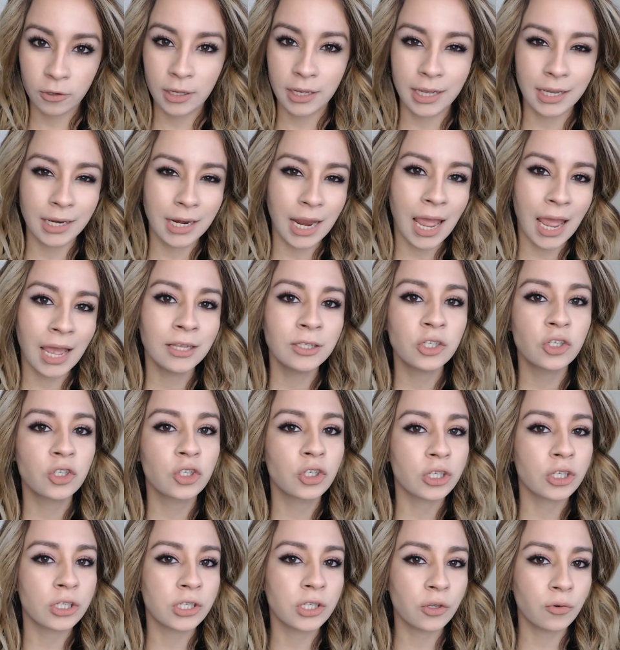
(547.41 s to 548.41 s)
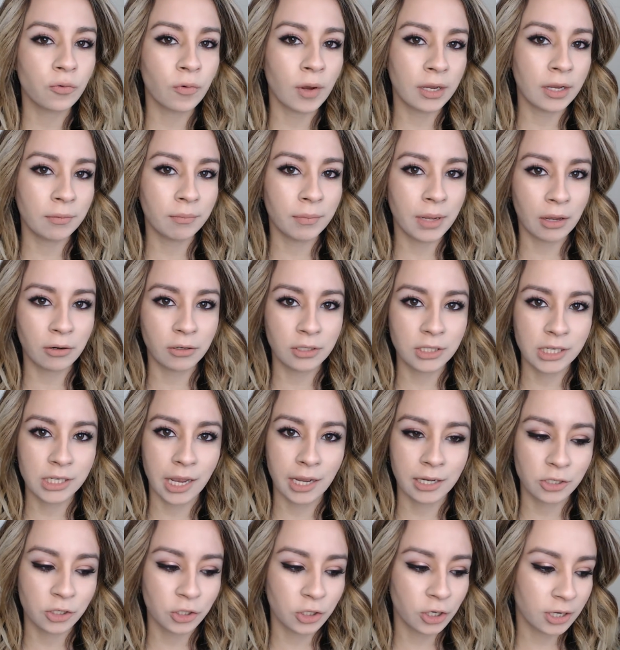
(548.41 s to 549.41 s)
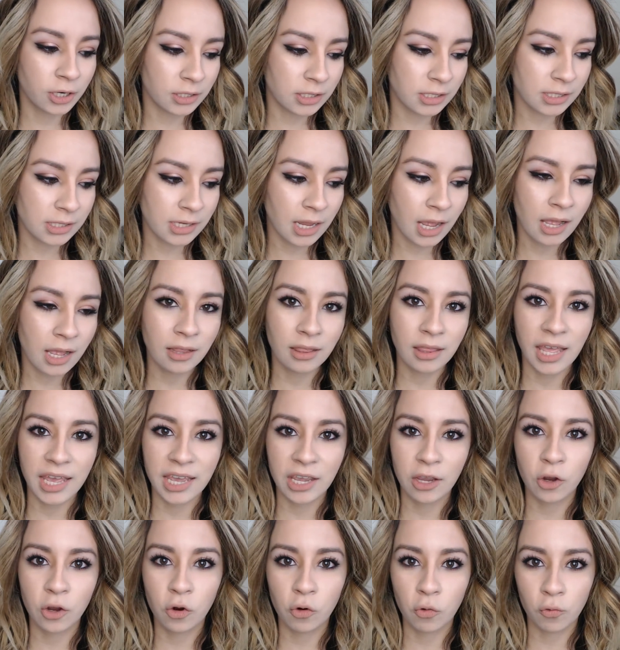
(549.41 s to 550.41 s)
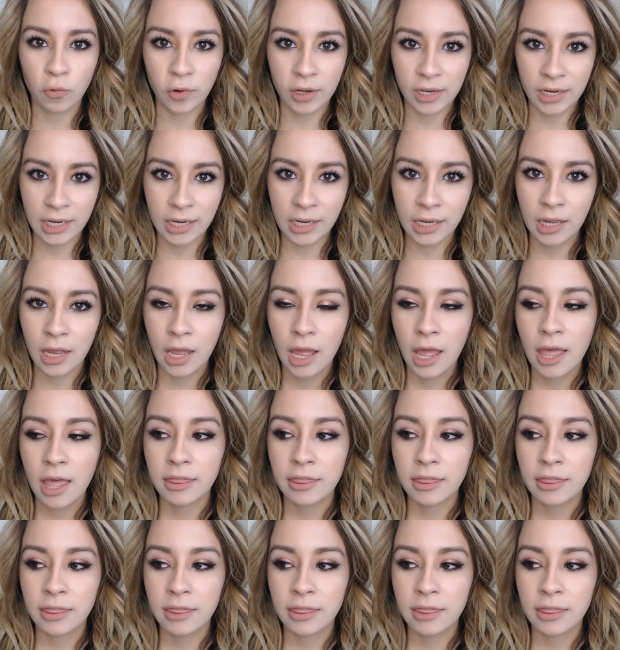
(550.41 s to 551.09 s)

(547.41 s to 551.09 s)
It adds just the right amount of texture. It's not like gritty.